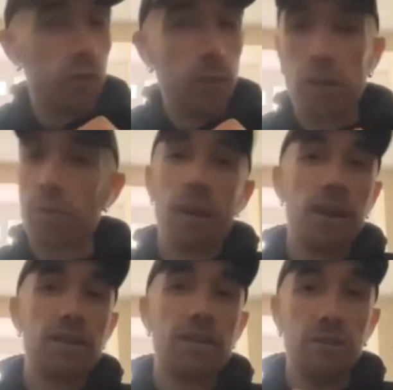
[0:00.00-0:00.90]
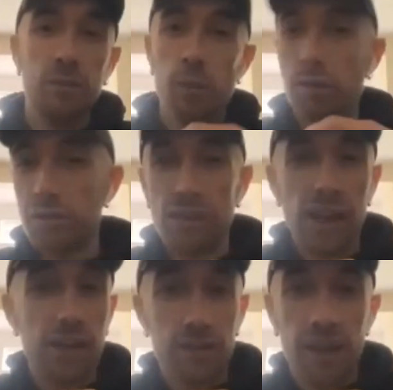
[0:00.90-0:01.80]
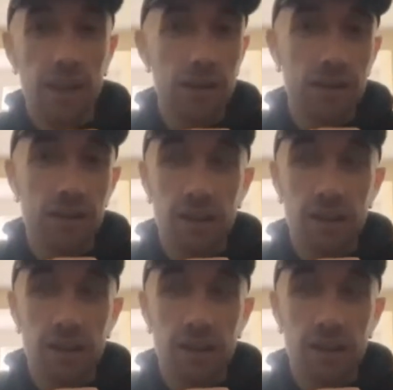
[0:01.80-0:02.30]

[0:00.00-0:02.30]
cool mosh pits and walls of death and that kind of